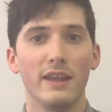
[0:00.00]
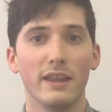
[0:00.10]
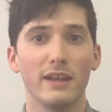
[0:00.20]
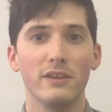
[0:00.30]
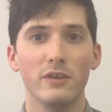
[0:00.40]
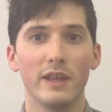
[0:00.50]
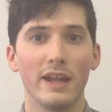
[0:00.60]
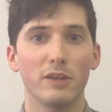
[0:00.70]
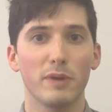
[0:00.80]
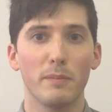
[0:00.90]
they can do
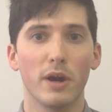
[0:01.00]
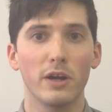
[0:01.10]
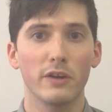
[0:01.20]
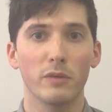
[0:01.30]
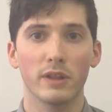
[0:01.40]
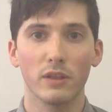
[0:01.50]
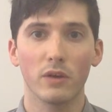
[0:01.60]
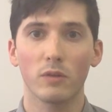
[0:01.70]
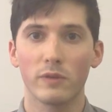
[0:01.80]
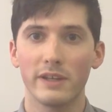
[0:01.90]
that is by partnering with
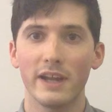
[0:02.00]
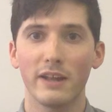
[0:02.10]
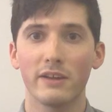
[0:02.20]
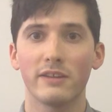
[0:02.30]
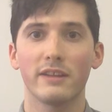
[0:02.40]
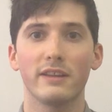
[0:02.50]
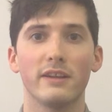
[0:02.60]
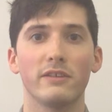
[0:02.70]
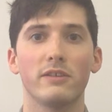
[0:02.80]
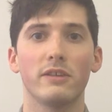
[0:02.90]
local retailers.
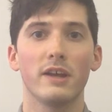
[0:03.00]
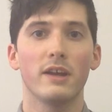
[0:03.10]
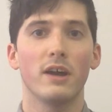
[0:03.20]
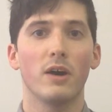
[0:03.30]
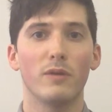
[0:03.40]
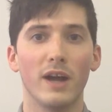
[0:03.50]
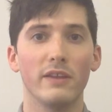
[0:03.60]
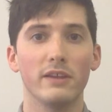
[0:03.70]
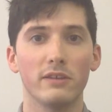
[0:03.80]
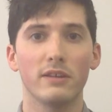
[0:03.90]
There's around
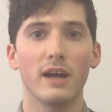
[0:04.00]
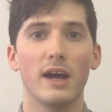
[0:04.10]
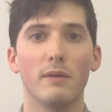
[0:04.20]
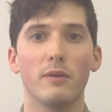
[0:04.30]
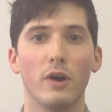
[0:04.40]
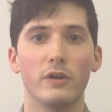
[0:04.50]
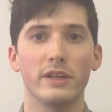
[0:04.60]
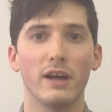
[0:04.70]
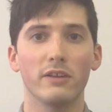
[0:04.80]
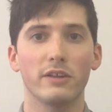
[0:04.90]
these
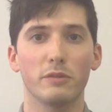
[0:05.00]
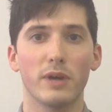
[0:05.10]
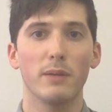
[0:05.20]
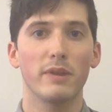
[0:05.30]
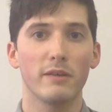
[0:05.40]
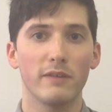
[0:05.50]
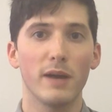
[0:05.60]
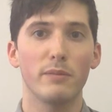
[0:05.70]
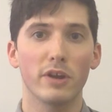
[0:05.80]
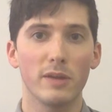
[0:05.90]
hotels, there's probably a
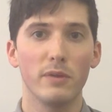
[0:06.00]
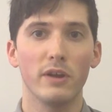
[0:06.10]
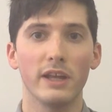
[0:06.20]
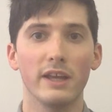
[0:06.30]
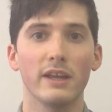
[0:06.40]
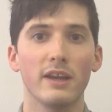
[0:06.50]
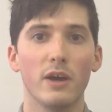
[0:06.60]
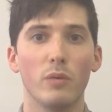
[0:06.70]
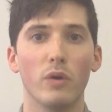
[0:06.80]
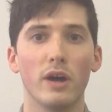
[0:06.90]
vibrant community
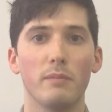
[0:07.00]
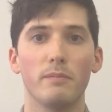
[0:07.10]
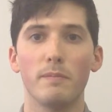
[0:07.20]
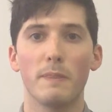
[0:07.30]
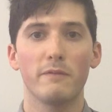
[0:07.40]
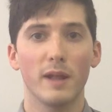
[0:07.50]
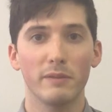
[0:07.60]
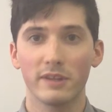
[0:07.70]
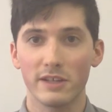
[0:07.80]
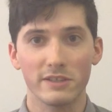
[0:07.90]
where
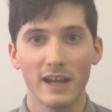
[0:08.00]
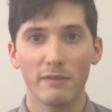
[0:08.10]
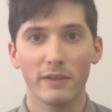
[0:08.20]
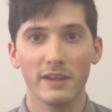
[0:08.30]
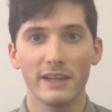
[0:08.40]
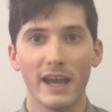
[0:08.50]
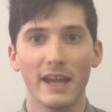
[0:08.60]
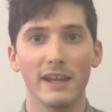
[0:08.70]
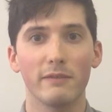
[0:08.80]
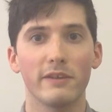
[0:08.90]
families can shop for the day,
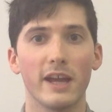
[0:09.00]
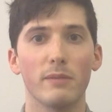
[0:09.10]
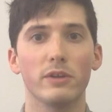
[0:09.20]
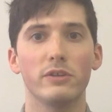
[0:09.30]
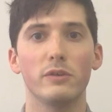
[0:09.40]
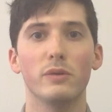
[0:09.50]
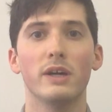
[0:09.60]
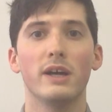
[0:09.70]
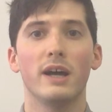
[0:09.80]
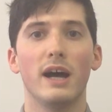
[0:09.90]
and if they're able to
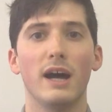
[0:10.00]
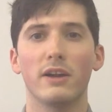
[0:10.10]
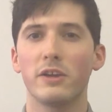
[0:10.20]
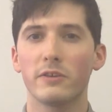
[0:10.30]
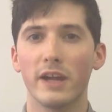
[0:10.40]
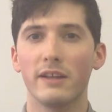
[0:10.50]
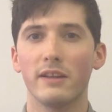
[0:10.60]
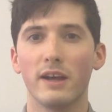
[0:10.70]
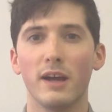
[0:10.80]
curate